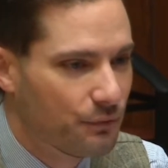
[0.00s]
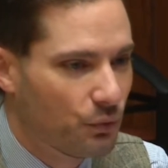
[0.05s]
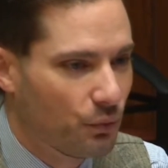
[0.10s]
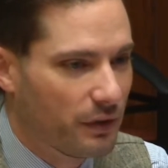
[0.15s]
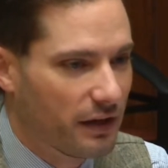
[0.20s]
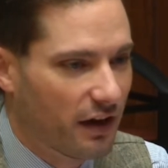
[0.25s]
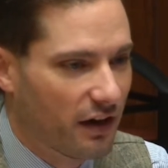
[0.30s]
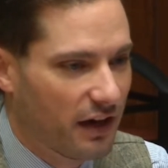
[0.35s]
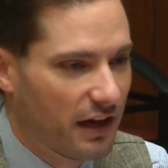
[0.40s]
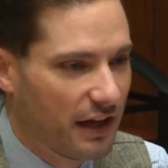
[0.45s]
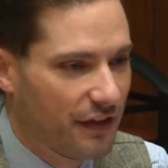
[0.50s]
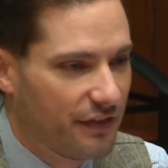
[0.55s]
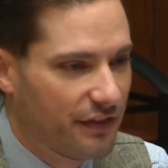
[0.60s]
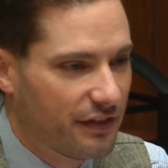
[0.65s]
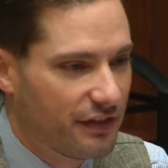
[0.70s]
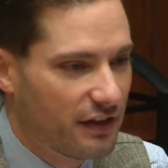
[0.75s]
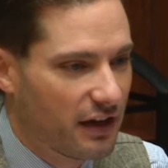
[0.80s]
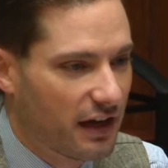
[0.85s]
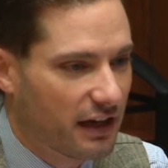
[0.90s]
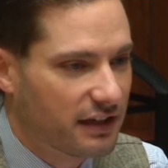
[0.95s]
We are
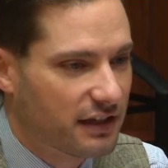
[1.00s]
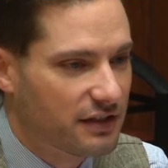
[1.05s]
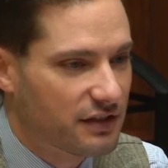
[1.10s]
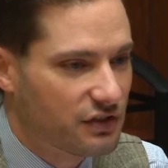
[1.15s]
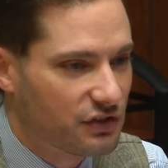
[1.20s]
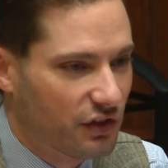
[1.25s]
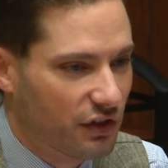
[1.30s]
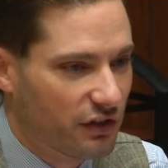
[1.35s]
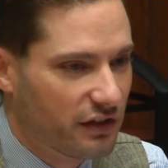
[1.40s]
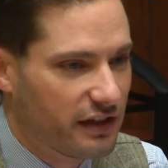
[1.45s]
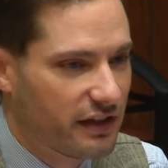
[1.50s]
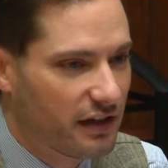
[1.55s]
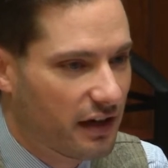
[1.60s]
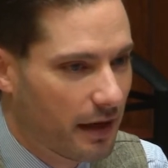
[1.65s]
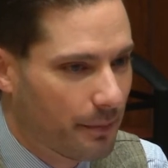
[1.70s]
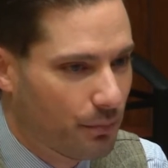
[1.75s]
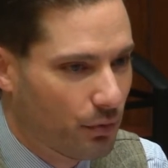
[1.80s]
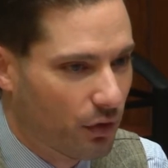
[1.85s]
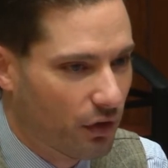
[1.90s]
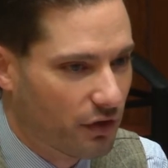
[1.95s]
on a concerning
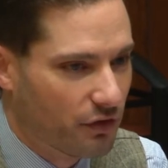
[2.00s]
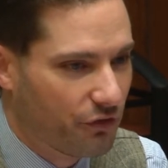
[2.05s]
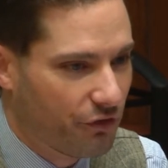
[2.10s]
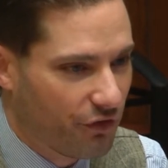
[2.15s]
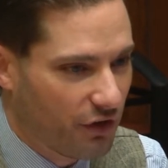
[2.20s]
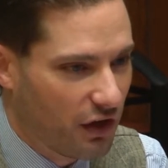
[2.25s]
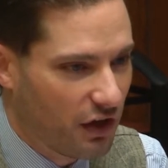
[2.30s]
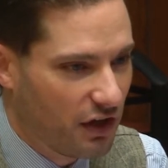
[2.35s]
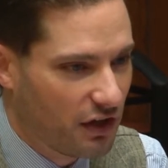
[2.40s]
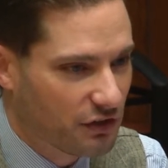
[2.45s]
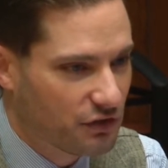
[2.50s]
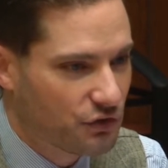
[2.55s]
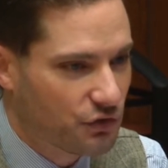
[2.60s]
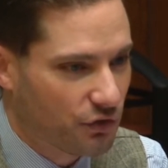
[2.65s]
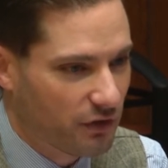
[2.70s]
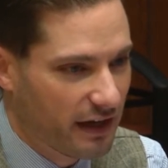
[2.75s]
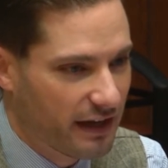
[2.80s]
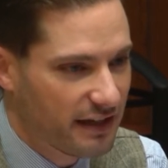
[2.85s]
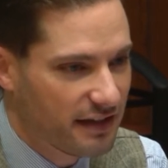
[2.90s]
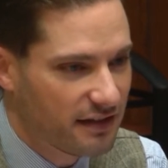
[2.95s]
upward fall
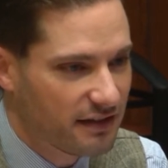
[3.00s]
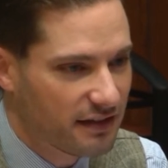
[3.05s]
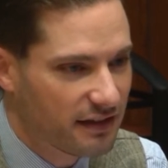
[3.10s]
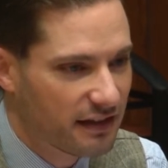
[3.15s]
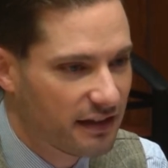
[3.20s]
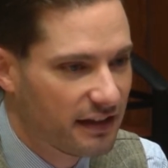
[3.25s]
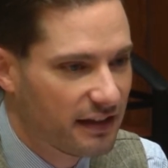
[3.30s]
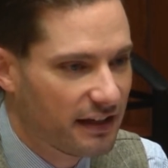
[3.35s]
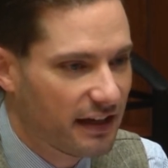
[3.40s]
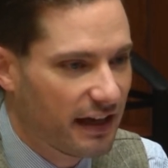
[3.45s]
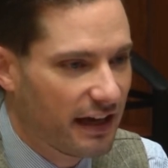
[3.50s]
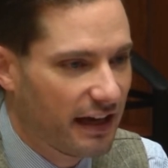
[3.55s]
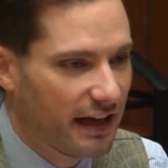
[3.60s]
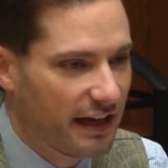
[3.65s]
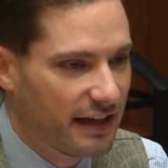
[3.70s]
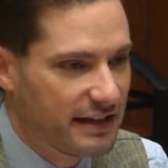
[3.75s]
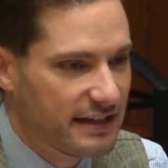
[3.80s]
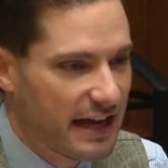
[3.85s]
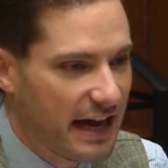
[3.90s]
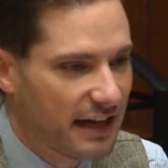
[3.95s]
trend,
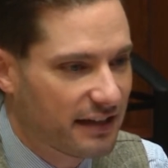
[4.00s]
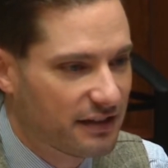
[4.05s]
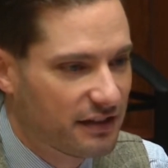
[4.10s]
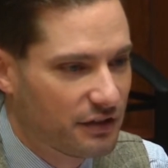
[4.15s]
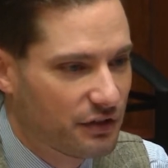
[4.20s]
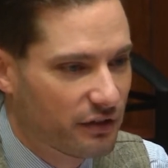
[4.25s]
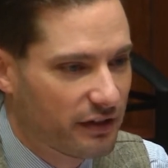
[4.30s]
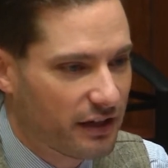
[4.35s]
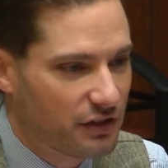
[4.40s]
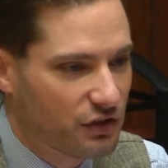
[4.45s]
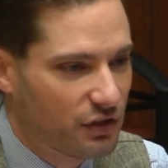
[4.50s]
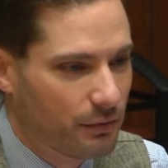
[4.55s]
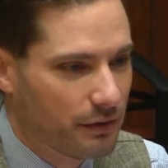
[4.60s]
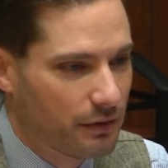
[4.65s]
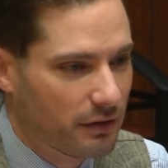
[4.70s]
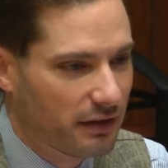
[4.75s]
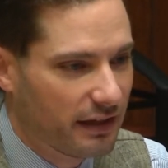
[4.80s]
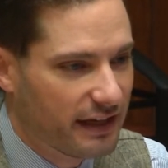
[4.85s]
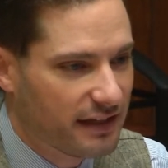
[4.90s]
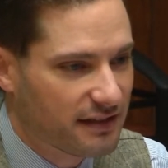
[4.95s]
not in the direction we
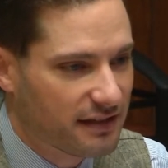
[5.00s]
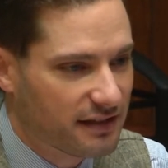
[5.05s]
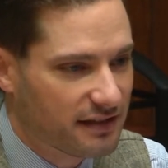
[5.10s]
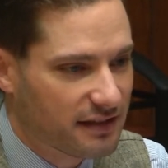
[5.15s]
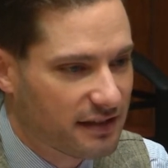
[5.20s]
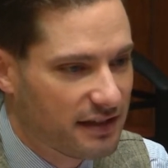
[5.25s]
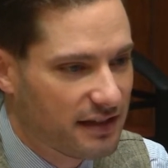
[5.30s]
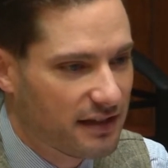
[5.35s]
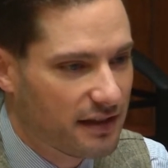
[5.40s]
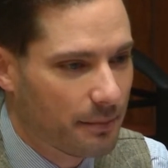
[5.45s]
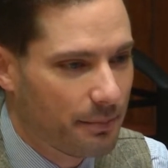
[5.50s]
would like to see.